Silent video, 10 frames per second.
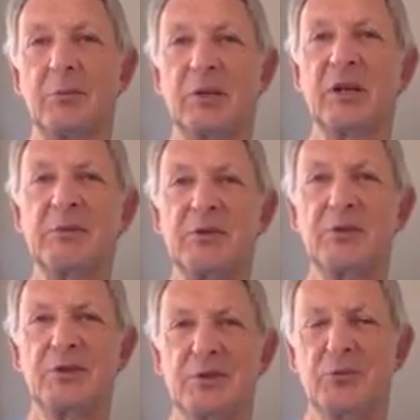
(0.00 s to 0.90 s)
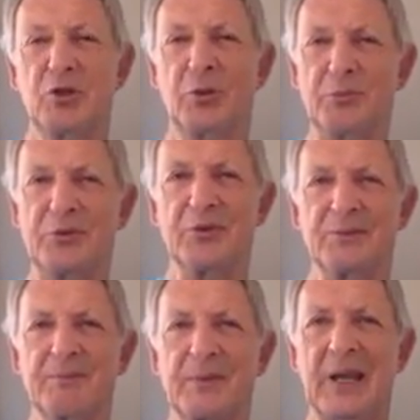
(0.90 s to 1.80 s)
but I've been doing some jobs
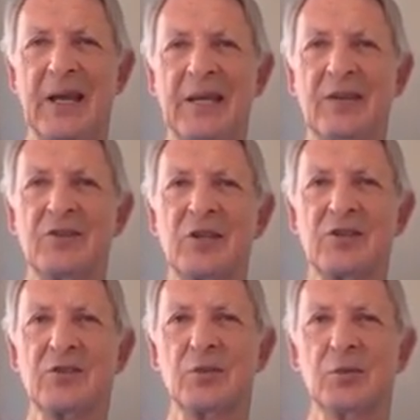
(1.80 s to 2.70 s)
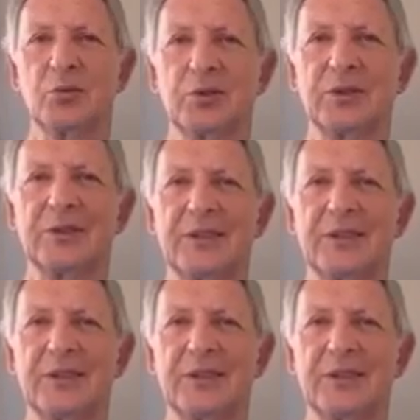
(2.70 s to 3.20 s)
and I just thought